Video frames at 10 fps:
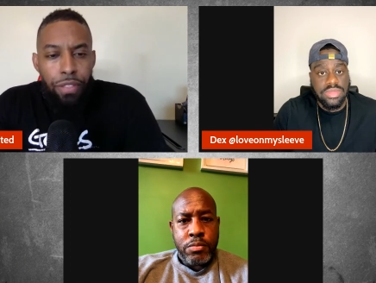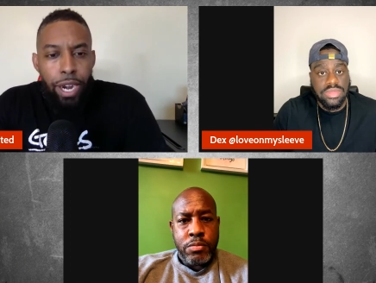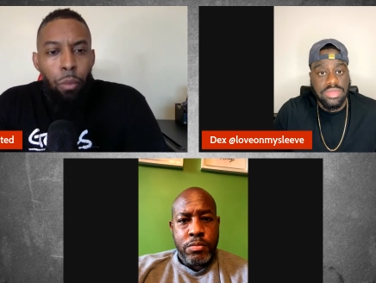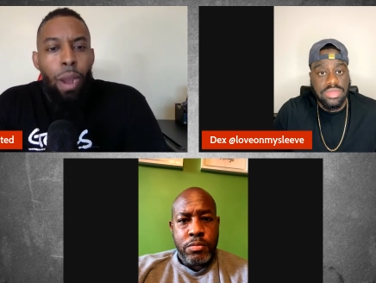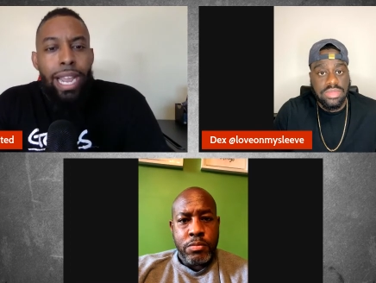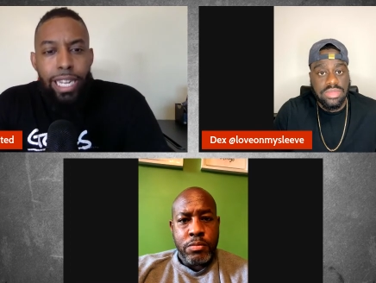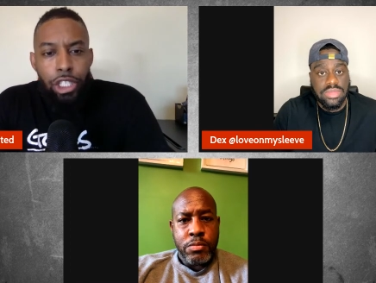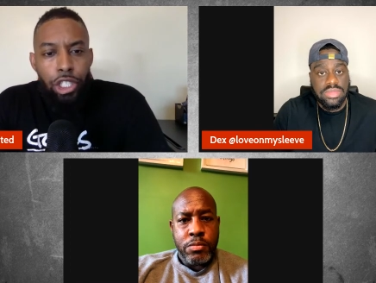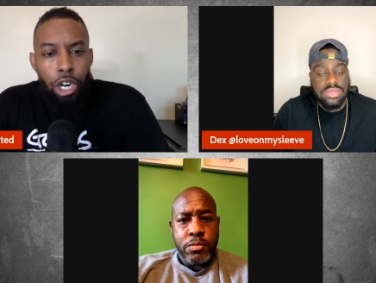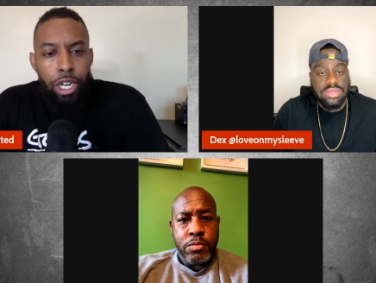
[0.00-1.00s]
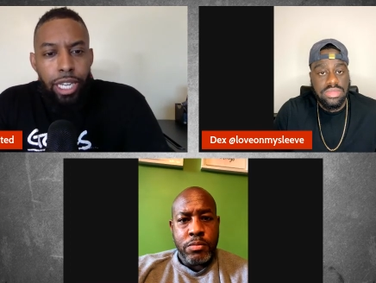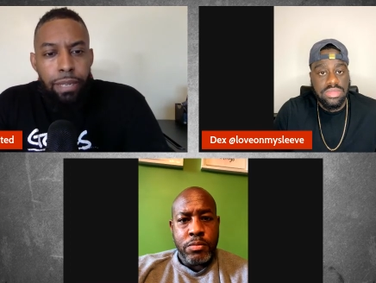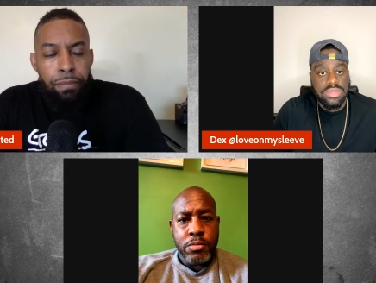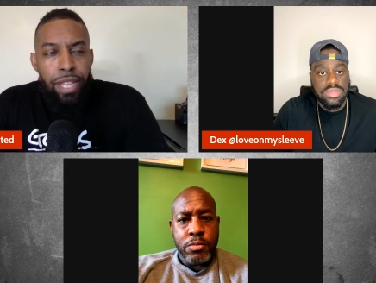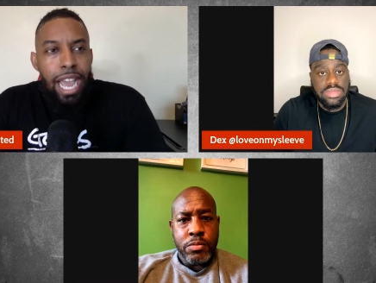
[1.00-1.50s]
Speaker 1: their waiting journey
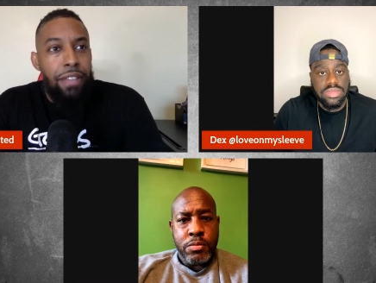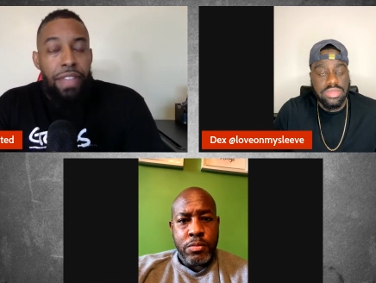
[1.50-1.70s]
and